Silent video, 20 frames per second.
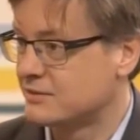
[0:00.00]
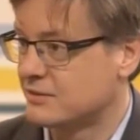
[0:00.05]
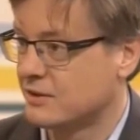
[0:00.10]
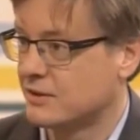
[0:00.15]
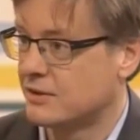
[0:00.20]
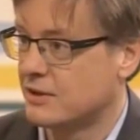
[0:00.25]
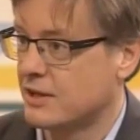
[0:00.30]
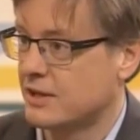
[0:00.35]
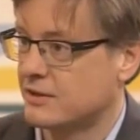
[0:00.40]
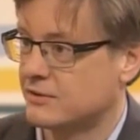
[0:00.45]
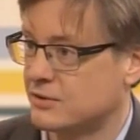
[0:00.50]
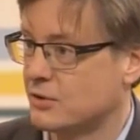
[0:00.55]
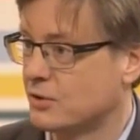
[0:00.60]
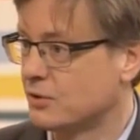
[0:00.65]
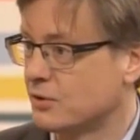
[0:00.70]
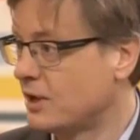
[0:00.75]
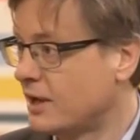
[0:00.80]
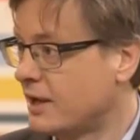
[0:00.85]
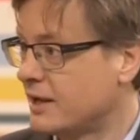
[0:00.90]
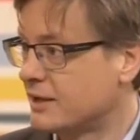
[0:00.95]
So there's an
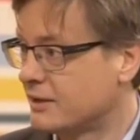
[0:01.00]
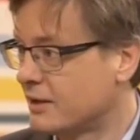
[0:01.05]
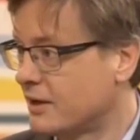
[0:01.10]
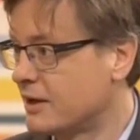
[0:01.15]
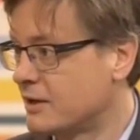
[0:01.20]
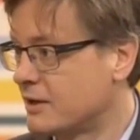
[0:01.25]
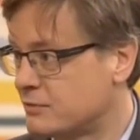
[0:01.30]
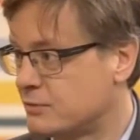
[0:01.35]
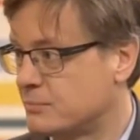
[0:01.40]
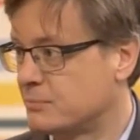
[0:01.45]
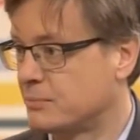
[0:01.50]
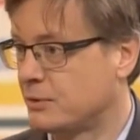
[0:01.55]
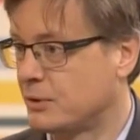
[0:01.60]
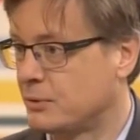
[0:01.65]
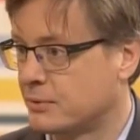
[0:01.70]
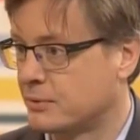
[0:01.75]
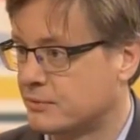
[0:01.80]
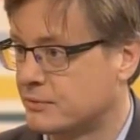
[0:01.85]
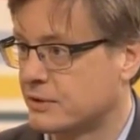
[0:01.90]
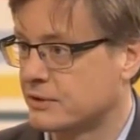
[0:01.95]
online guide from mm.
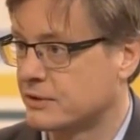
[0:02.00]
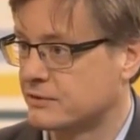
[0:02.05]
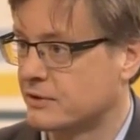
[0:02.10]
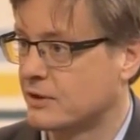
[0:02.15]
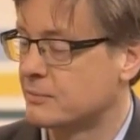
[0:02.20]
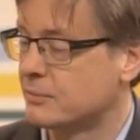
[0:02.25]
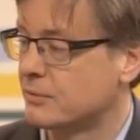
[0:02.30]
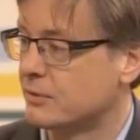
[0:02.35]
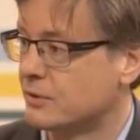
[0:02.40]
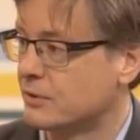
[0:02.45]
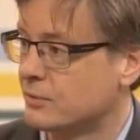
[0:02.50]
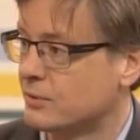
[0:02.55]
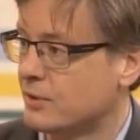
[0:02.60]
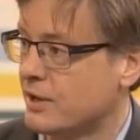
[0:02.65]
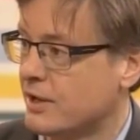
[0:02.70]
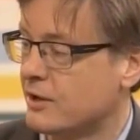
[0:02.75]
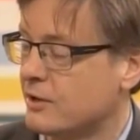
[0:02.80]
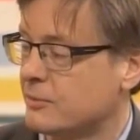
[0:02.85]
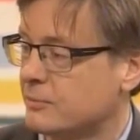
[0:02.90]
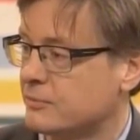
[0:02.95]
Bupa, for example, that will
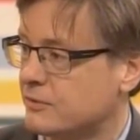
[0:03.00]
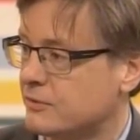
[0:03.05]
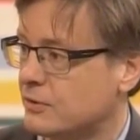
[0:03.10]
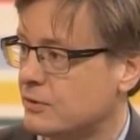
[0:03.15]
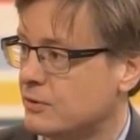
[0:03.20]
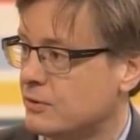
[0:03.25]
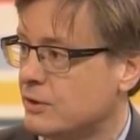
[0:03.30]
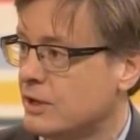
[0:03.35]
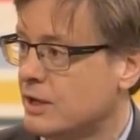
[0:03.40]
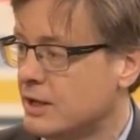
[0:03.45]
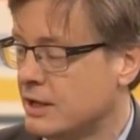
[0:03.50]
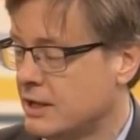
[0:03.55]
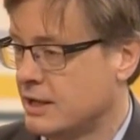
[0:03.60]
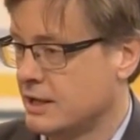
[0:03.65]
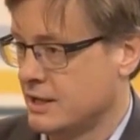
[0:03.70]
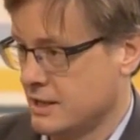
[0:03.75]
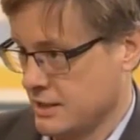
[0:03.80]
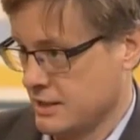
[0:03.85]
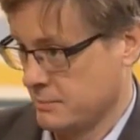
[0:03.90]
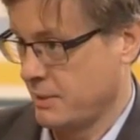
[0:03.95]
help to
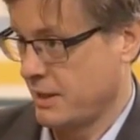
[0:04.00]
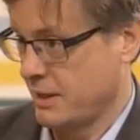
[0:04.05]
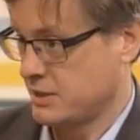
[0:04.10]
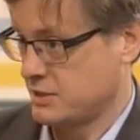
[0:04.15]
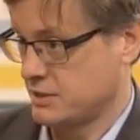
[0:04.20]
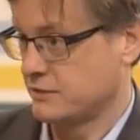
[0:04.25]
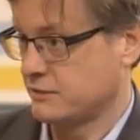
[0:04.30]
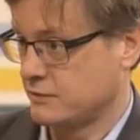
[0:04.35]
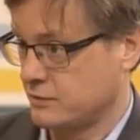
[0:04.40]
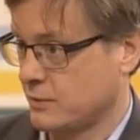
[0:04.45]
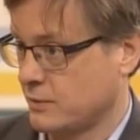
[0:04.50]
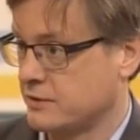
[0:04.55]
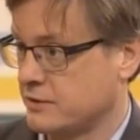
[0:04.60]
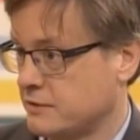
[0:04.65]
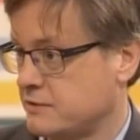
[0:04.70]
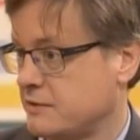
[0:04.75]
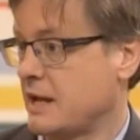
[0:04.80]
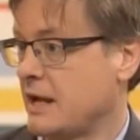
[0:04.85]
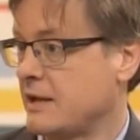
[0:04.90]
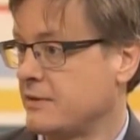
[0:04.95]
patients to
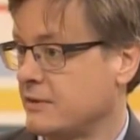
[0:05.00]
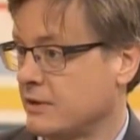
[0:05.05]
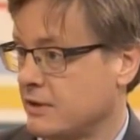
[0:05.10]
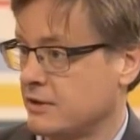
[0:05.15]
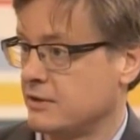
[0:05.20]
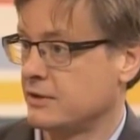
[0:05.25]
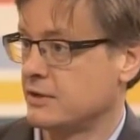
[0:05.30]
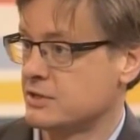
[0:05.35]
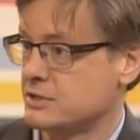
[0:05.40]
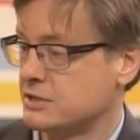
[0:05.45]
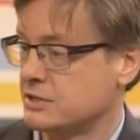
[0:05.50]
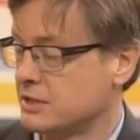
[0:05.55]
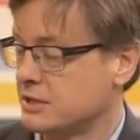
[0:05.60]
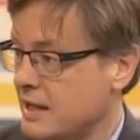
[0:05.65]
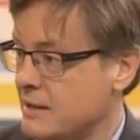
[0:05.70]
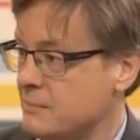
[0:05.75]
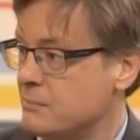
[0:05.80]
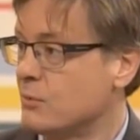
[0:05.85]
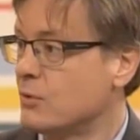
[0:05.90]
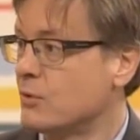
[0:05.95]
understand the condition and
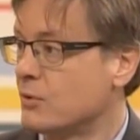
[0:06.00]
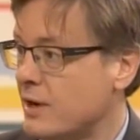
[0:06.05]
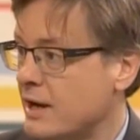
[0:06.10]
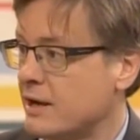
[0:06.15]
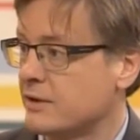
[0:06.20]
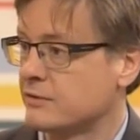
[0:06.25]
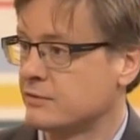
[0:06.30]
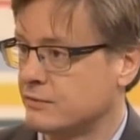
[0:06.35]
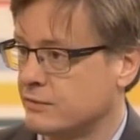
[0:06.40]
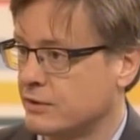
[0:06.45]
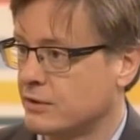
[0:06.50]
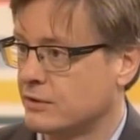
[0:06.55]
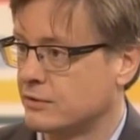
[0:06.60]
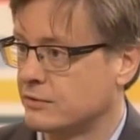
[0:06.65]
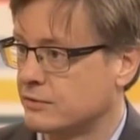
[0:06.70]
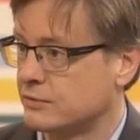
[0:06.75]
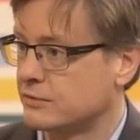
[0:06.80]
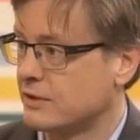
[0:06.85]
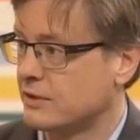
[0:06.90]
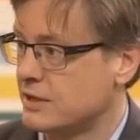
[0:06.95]
get more out of the
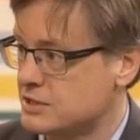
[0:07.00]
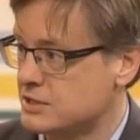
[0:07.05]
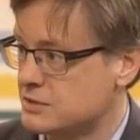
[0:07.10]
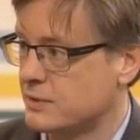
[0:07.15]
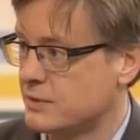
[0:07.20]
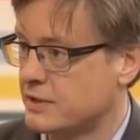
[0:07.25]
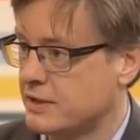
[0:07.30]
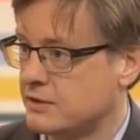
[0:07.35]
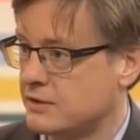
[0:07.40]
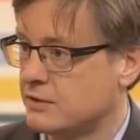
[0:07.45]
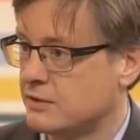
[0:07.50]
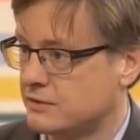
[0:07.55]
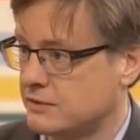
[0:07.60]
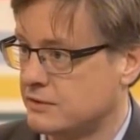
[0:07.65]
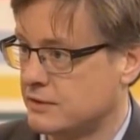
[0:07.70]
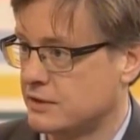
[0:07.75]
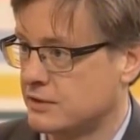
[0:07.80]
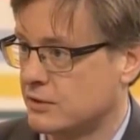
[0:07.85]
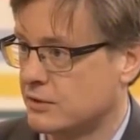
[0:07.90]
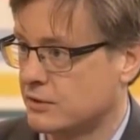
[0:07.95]
consultation when they do
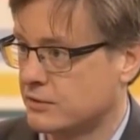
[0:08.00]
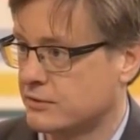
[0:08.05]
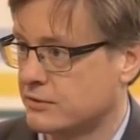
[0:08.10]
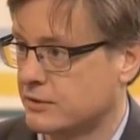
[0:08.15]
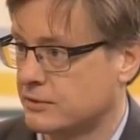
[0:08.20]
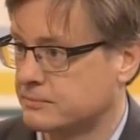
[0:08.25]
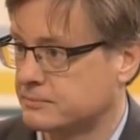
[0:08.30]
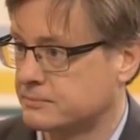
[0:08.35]
see a doctor.